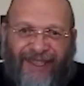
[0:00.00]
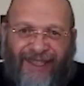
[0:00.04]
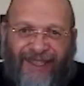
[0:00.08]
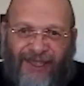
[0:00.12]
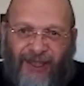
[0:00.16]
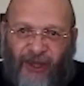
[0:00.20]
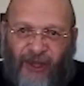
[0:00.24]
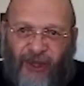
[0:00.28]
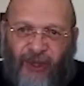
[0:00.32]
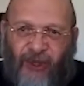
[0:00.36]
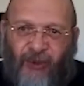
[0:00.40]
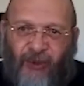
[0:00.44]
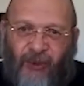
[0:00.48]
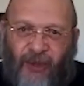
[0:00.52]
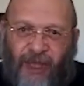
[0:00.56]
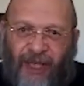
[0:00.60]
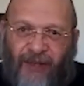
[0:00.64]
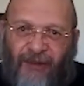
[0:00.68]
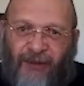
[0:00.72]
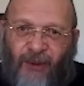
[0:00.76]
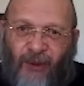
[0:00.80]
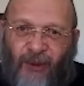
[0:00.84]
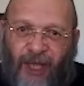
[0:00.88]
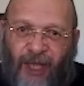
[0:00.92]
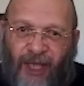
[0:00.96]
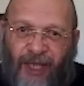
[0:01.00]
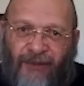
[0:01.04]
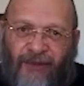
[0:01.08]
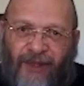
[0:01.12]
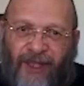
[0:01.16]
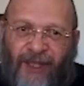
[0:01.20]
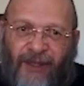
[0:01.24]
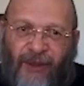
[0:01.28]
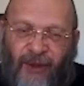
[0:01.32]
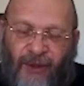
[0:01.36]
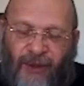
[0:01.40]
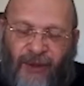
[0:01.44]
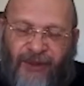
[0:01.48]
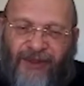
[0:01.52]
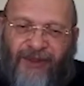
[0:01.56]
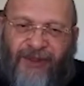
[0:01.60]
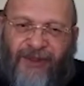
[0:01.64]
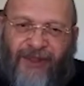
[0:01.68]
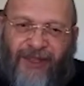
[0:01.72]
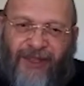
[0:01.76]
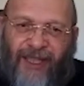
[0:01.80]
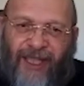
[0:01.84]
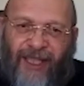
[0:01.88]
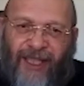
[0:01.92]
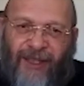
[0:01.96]
So we have to have a
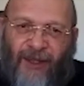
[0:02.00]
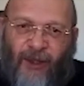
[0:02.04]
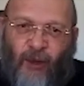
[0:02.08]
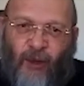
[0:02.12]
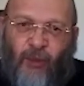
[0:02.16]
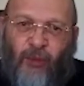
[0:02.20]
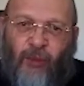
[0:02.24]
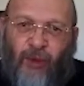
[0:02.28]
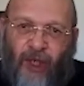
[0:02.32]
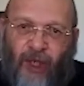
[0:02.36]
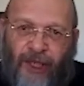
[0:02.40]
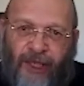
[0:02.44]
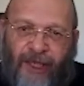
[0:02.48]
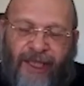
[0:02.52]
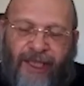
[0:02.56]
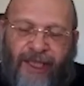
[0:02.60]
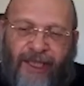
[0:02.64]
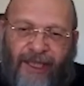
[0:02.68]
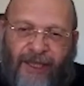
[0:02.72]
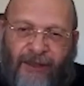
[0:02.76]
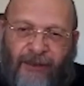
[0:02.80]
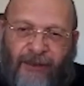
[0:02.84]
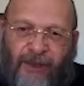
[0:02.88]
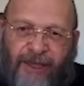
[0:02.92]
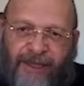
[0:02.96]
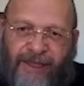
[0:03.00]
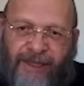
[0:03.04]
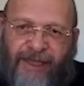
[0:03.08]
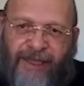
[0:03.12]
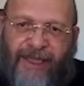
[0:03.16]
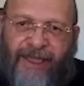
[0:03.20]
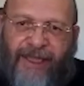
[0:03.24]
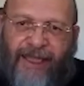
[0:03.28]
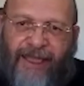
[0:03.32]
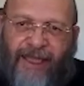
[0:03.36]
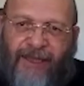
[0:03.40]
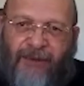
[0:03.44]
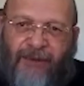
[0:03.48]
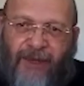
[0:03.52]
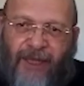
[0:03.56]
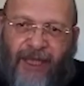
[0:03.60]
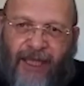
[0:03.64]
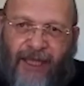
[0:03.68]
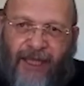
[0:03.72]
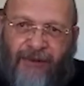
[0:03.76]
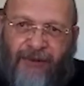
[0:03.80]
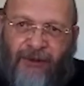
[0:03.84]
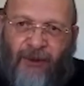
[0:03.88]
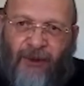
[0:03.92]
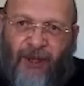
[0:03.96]
new model, and we'll see that we'll
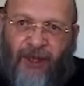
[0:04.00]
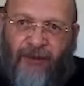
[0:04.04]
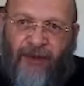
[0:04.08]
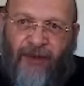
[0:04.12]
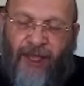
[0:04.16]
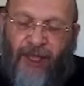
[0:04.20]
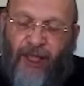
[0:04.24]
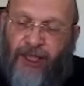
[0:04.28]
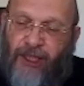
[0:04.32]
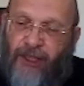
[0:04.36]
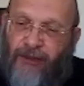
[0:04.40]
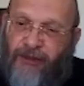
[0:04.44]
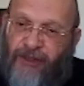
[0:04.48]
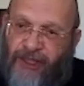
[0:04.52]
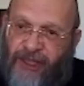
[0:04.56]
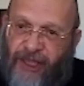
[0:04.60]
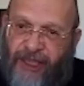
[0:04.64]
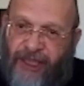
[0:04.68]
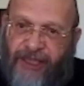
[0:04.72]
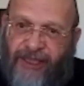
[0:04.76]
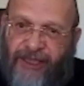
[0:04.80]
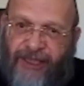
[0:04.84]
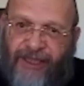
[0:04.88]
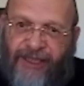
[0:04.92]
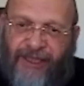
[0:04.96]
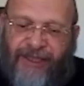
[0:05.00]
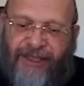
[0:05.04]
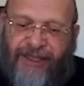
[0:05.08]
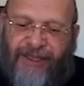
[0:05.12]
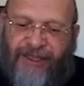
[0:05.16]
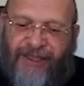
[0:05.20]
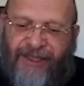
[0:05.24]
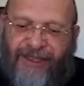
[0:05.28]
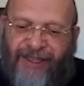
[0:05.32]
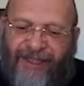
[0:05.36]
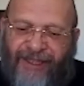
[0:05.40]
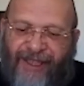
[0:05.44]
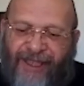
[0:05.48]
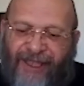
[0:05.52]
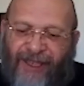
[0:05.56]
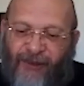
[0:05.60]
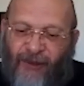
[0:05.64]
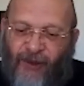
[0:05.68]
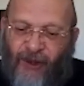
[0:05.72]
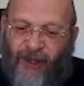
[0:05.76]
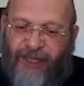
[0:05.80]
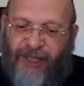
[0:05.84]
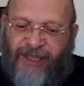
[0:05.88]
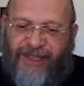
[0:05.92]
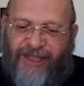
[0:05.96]
have to have a lot of changes.
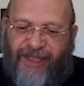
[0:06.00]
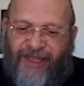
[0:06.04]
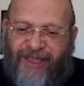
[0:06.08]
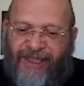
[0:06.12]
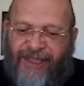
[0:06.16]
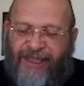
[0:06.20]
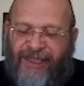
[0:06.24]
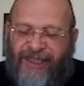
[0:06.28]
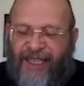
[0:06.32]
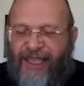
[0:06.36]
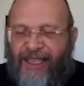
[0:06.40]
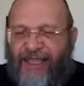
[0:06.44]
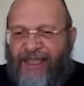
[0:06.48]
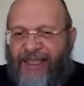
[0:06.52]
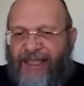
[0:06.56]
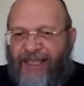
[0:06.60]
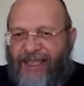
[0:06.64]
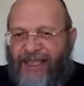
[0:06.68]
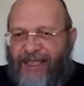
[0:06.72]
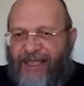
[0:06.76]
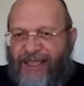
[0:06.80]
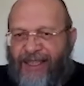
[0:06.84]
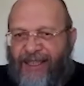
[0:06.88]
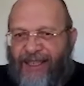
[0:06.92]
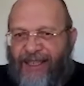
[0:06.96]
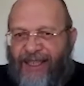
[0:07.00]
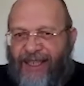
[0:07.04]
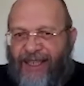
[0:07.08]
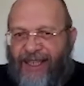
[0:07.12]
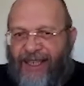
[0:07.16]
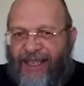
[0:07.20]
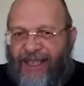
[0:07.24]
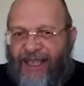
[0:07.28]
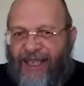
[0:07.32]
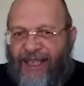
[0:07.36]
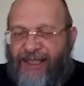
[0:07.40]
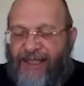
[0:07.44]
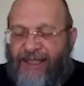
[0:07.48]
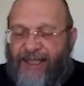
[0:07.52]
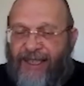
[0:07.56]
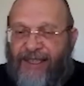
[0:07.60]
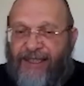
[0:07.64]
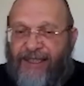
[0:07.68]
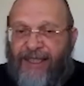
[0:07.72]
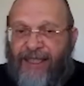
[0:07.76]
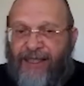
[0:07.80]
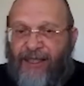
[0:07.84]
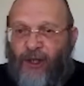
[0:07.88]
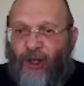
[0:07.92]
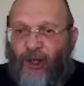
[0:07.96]
For instance, that the
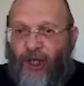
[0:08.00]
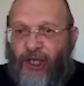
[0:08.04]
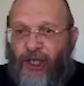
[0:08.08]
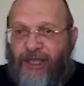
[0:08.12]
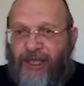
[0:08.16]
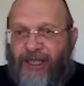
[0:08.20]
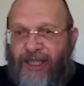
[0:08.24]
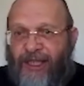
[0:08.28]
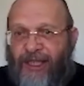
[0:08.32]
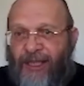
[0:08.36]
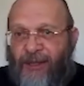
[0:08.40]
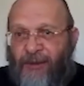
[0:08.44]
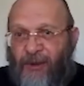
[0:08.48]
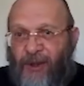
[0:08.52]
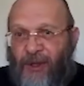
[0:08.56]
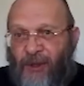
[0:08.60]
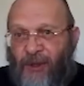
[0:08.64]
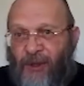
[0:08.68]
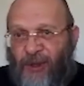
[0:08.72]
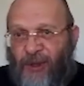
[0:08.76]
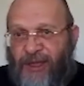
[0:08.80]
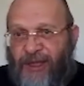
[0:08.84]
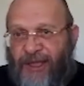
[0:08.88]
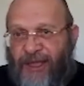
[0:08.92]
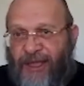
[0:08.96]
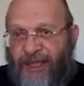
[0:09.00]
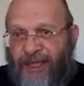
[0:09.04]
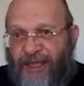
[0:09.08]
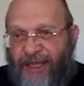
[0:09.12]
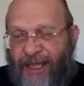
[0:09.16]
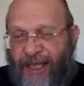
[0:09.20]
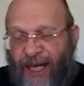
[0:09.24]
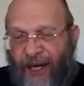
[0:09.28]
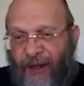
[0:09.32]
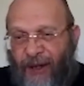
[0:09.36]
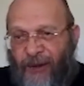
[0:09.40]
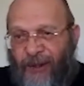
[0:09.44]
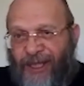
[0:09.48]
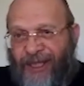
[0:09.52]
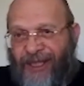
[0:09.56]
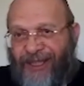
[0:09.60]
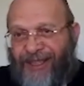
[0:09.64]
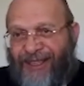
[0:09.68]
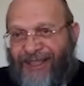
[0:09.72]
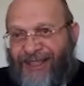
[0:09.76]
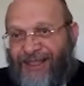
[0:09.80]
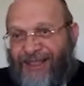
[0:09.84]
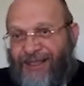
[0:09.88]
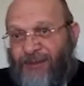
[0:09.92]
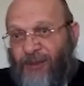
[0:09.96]
Cartesian coordinates that we use till now,
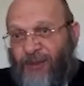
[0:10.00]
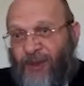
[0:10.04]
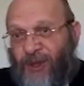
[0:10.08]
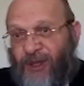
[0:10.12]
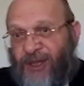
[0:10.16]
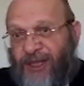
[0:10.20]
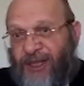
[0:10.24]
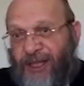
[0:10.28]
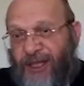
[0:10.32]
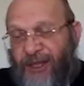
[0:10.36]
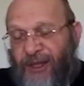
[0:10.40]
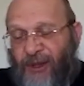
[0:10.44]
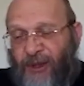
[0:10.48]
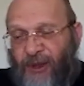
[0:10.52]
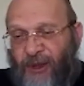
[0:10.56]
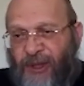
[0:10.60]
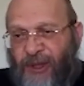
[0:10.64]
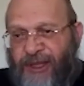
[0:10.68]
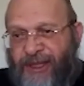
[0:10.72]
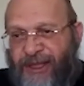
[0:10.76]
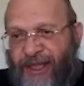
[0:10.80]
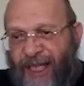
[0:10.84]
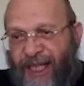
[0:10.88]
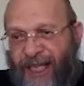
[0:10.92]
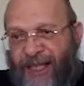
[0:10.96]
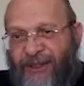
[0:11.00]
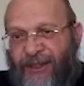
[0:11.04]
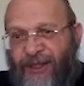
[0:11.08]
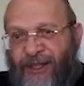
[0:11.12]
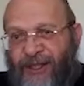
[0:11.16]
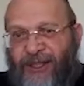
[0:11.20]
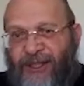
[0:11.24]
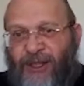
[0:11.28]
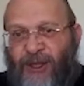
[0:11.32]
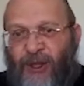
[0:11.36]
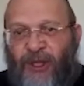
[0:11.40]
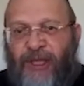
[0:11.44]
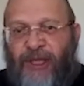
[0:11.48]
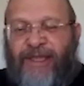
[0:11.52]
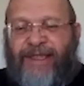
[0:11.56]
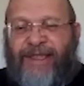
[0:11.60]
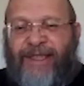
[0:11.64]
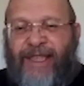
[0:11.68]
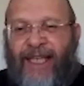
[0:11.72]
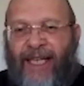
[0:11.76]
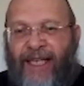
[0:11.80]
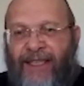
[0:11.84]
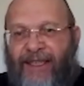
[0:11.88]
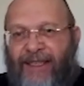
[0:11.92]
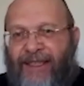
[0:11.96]
and it's mostly used, are not so
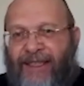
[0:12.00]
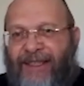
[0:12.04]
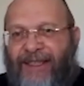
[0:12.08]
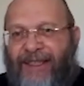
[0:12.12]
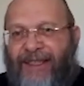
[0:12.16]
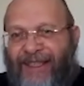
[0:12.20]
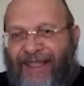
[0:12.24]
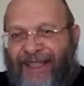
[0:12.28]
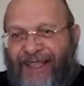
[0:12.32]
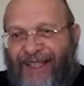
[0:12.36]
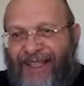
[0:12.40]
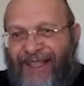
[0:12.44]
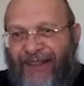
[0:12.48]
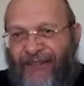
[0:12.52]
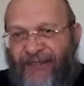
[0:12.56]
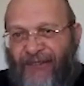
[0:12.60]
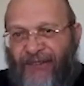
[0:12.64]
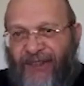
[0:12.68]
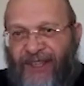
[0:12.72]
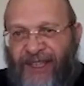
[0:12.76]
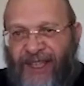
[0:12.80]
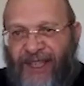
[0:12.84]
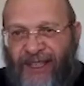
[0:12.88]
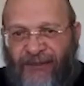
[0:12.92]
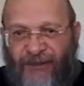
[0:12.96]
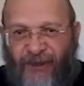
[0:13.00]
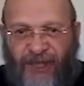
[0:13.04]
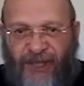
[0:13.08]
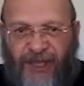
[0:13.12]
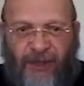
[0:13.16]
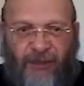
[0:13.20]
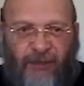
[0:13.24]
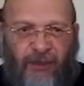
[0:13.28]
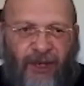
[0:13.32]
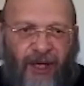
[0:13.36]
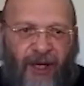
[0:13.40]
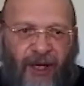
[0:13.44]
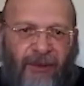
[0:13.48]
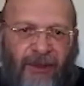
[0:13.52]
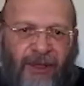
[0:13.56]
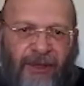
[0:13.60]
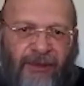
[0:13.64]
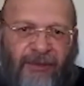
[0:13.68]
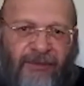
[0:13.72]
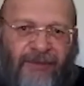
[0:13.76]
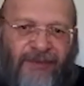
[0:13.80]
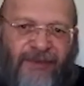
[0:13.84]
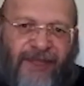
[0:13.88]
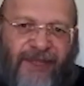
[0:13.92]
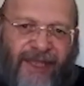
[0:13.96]
exact fitting for the
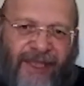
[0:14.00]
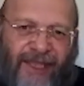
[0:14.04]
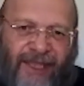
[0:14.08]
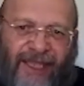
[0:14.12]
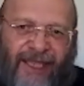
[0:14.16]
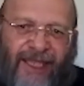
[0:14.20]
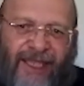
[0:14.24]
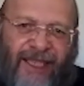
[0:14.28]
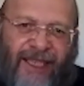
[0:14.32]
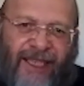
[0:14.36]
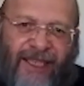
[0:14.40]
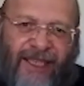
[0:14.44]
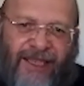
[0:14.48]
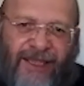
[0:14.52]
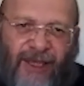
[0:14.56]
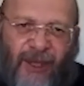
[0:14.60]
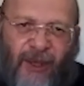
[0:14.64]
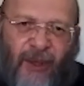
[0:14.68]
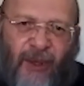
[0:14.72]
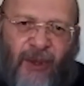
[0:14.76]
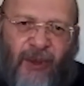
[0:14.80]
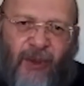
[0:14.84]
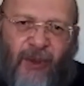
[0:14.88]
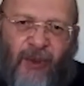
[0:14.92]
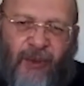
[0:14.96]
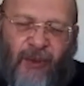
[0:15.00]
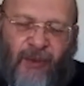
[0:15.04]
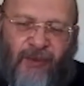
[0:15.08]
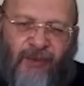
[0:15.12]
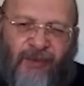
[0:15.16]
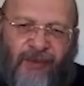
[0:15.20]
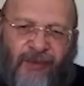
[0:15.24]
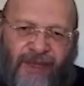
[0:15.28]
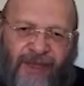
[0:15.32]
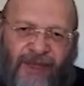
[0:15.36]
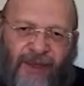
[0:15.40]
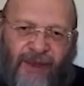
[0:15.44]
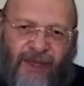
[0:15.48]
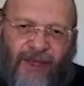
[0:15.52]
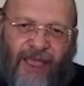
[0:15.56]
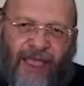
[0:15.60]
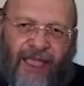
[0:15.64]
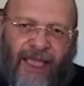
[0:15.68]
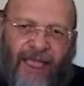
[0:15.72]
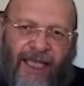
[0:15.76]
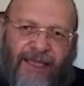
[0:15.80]
problem. So today's